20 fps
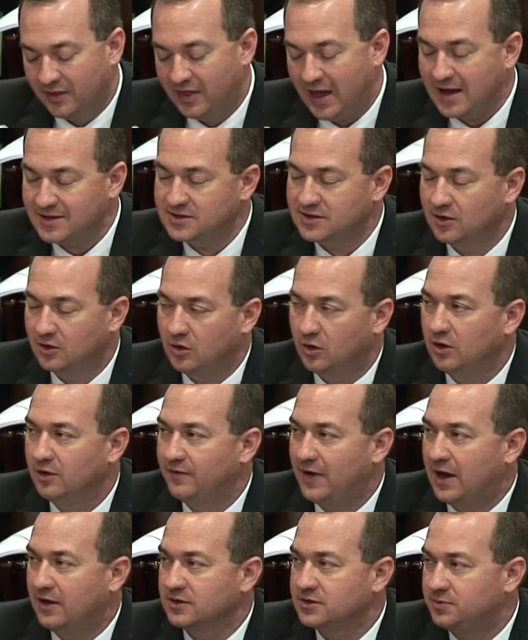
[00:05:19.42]
That's the
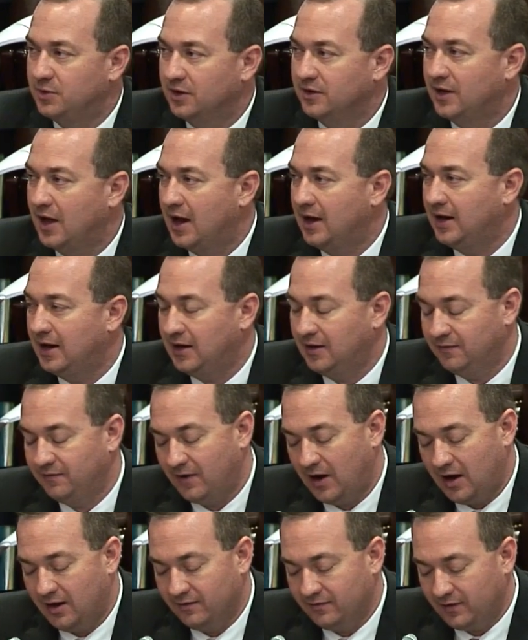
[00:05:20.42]
goal of House Bill
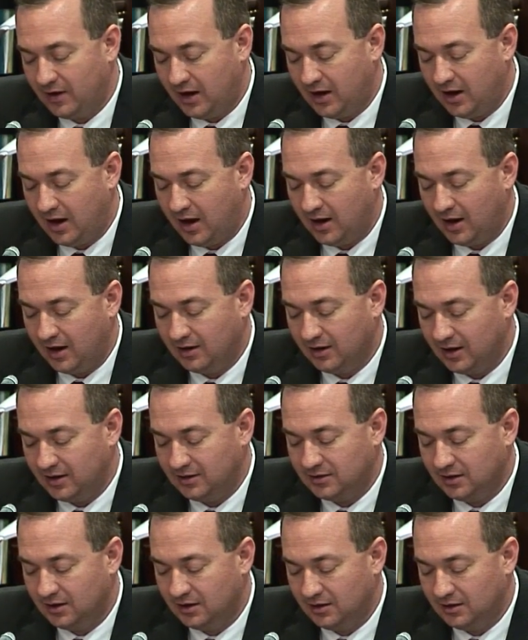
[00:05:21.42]
985. And, and, I'd
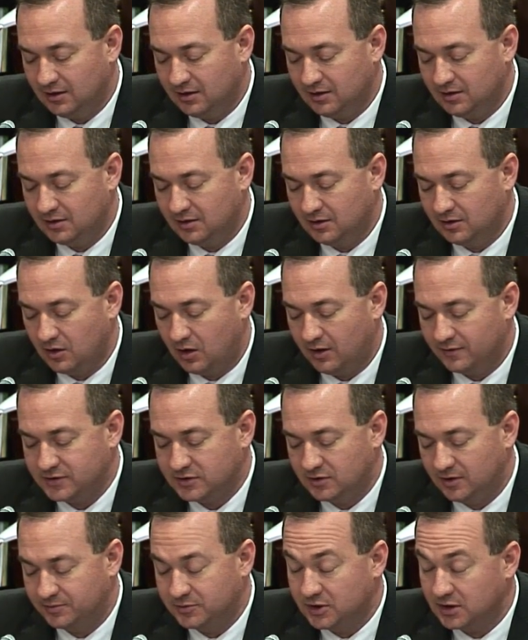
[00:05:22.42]
like to go off
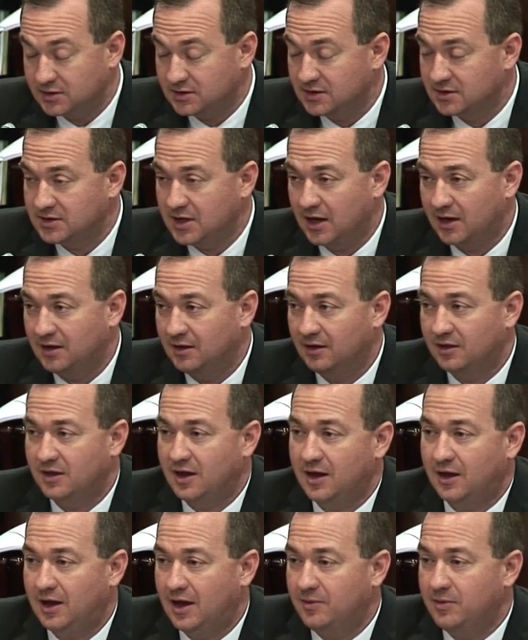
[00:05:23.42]
script just a second and
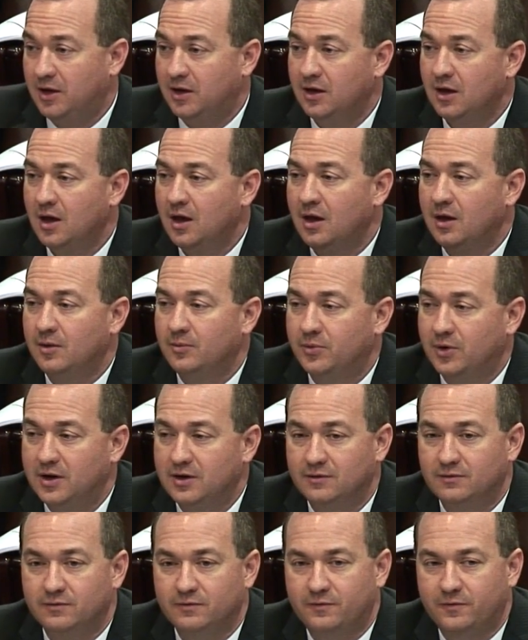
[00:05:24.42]
thank Amy
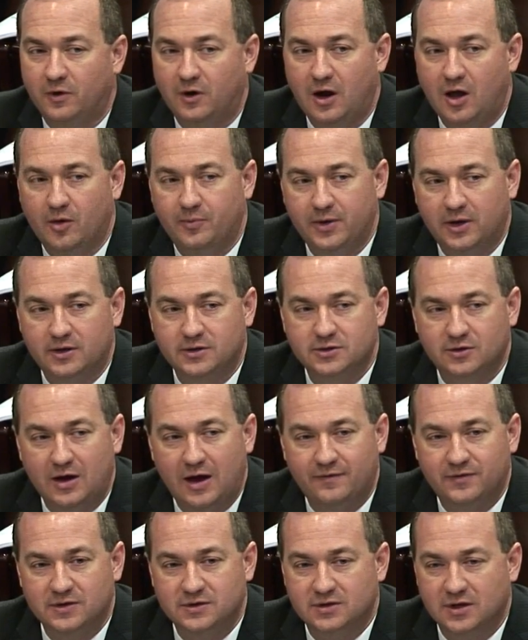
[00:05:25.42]
Britton for helping us
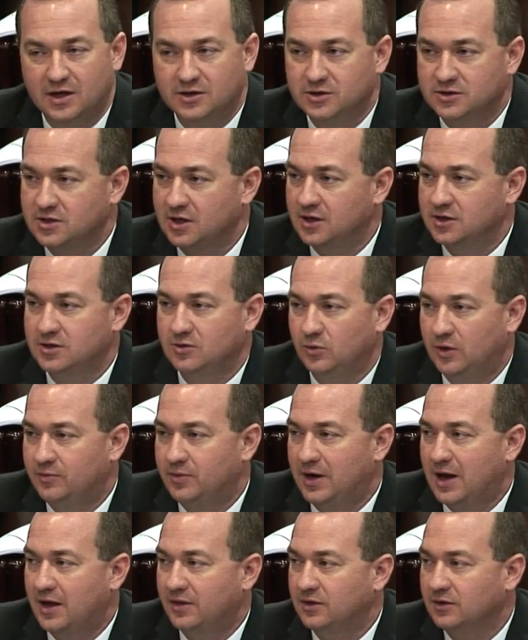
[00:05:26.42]
craft this legislation.
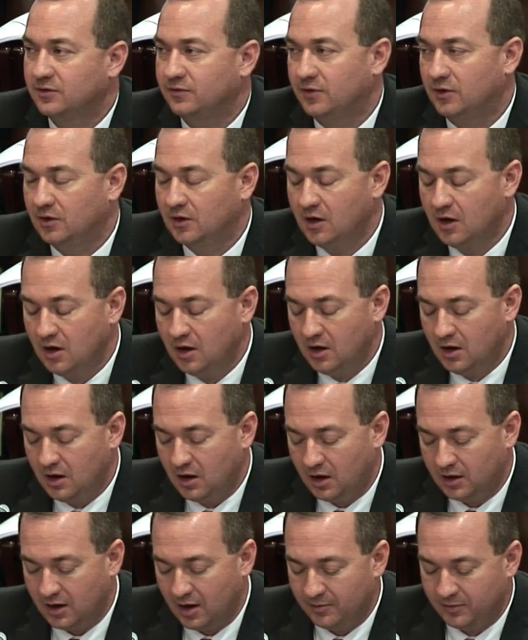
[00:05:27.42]
We've been at this for
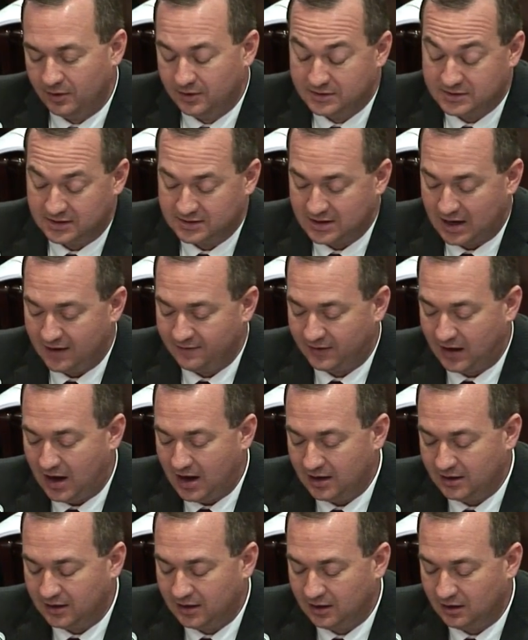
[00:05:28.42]
a number since I've
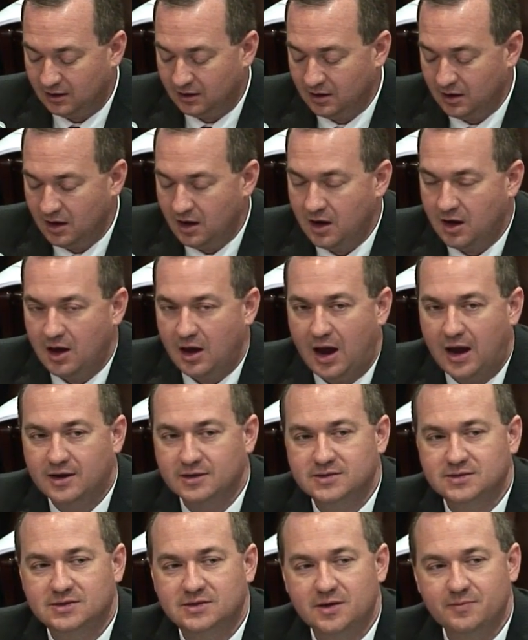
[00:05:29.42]
gotten here.
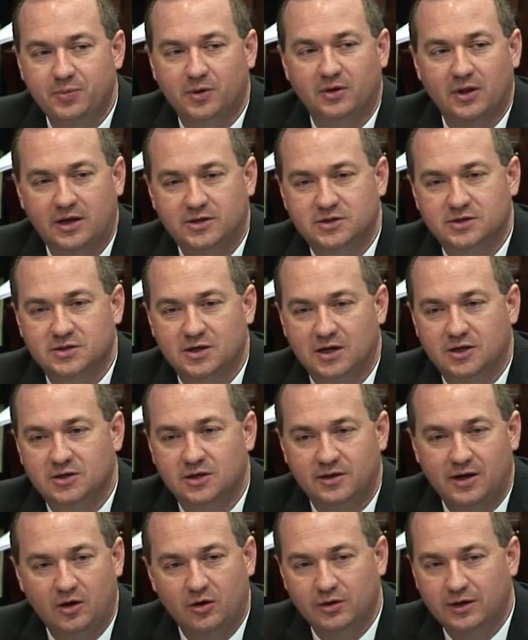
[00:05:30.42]
And it's simple
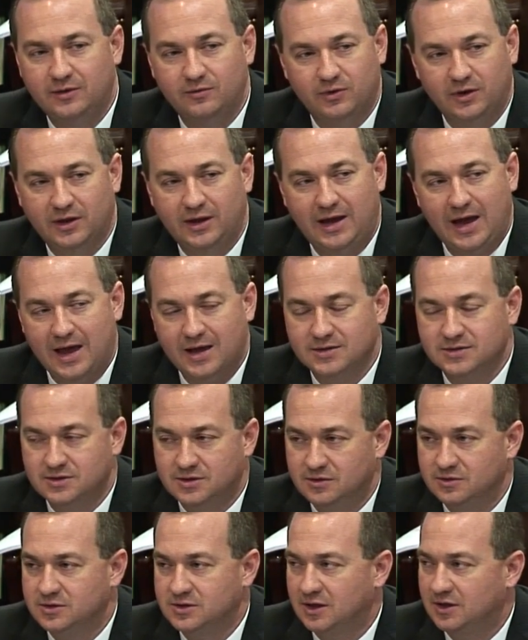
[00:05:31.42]
legislation that only really has
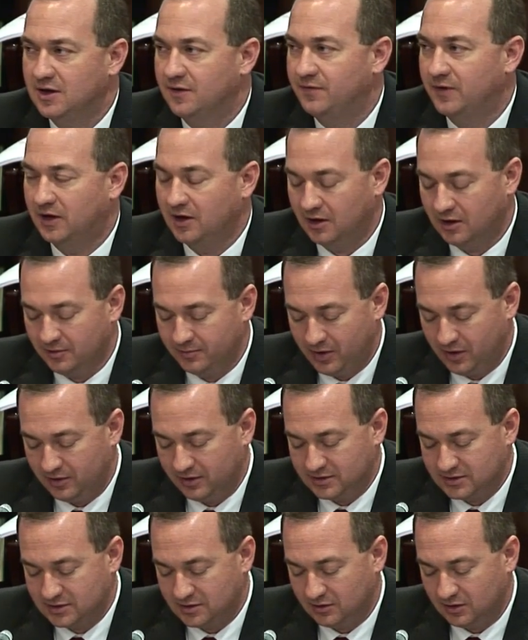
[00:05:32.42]
two significant
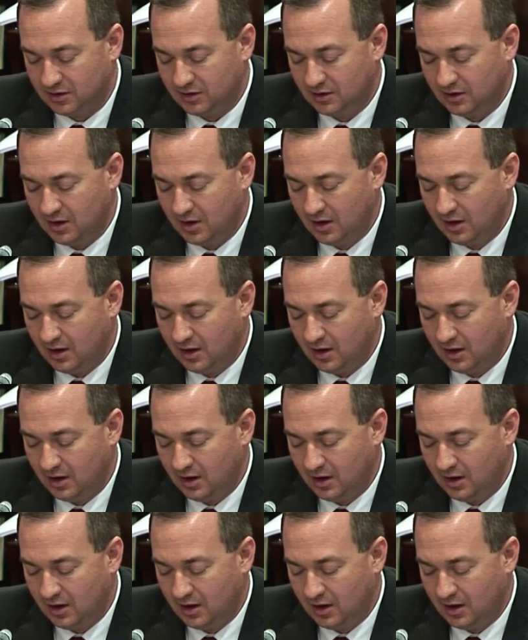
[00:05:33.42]
components to it.